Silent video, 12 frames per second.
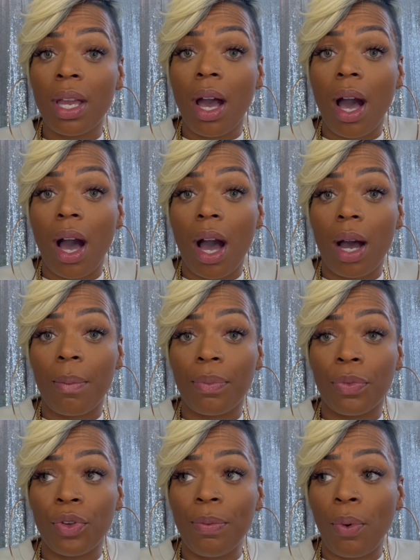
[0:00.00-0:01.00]

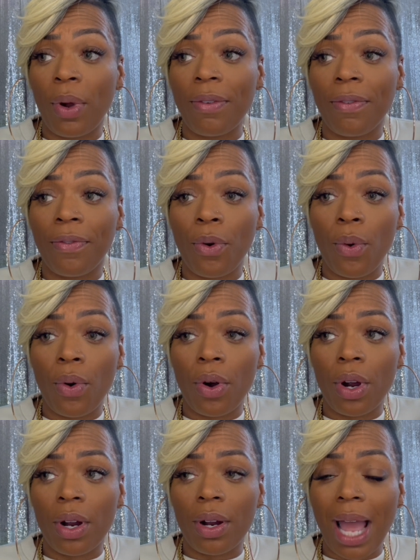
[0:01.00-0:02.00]

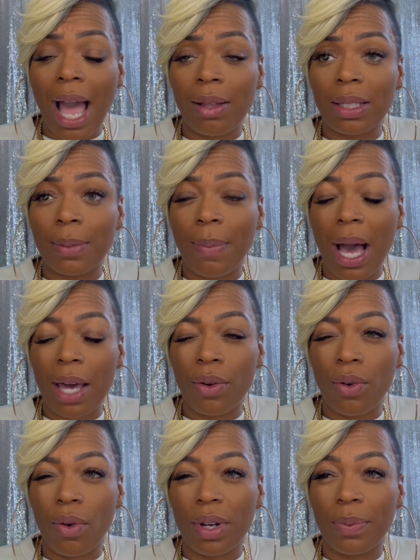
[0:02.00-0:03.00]
3.4-ounce
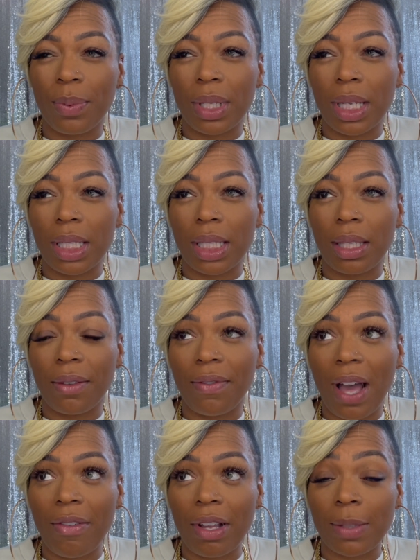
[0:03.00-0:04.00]
bottle, or is it the
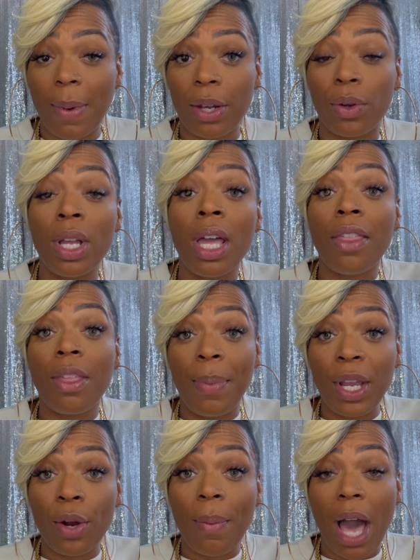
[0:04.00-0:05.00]
5-ounce bottle? The
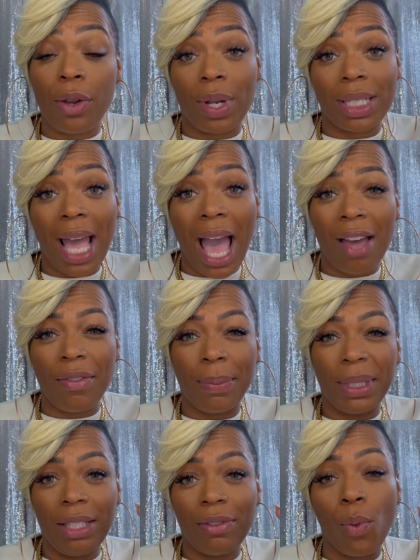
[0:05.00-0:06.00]
bigger bottle, because I have, I
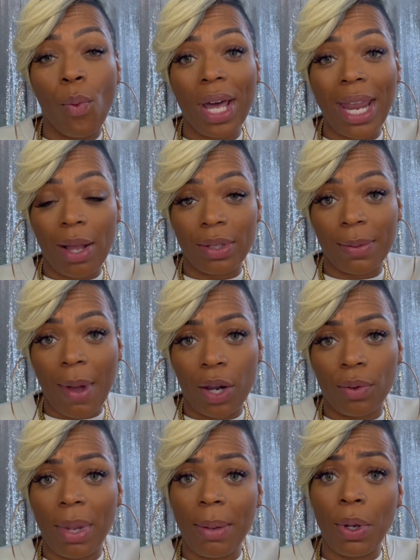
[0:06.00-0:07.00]
believe, a 1-ounce
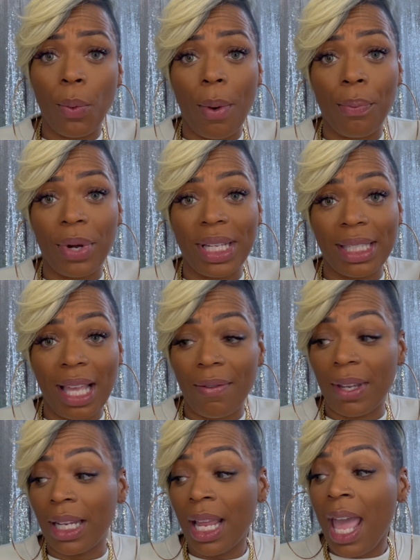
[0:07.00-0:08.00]
bottle, maybe a
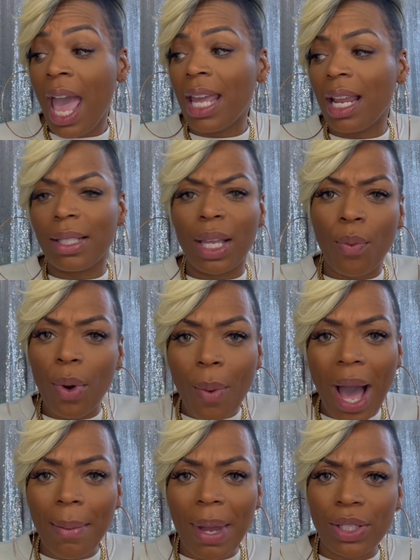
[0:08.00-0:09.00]
1.7. And I was like, well,
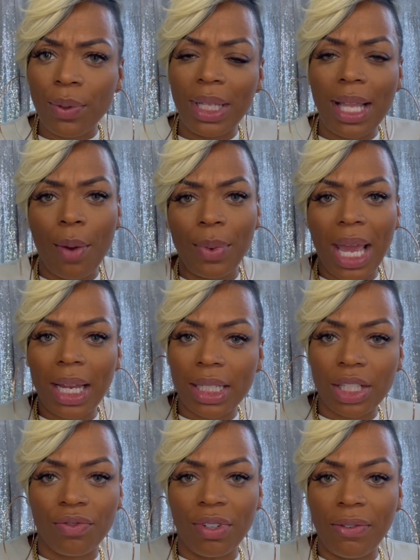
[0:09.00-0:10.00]
why am I doing that when I could
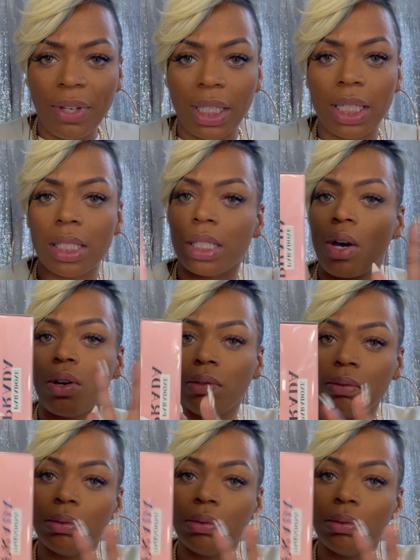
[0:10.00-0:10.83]
just refill it? So